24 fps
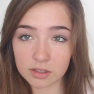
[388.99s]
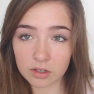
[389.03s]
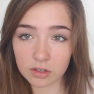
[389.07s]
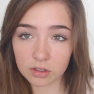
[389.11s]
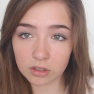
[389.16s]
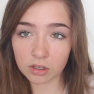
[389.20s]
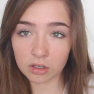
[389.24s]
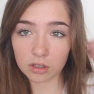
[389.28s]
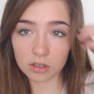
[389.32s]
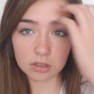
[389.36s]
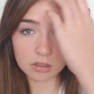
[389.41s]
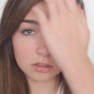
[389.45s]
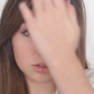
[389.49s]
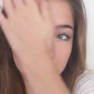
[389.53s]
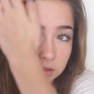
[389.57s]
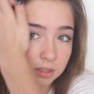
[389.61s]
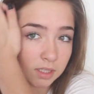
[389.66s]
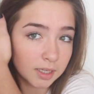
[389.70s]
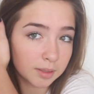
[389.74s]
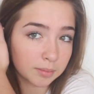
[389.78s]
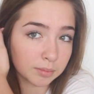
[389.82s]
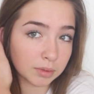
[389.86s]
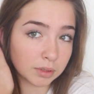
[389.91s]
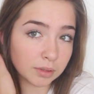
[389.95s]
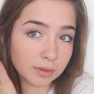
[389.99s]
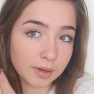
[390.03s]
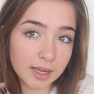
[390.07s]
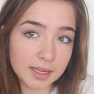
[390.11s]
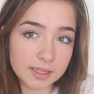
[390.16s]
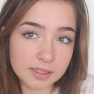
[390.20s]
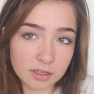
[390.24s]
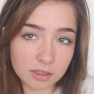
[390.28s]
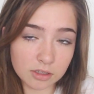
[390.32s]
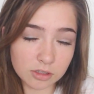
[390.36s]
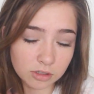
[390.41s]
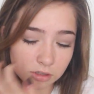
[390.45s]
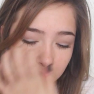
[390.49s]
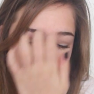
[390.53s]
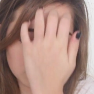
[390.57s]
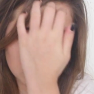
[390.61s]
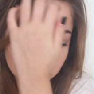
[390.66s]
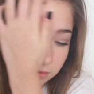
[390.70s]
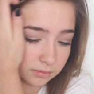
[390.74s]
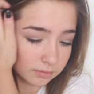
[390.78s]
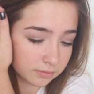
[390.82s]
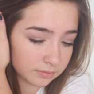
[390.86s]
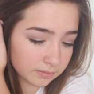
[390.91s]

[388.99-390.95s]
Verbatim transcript: on a Girl and Blue Eyes on a Girl.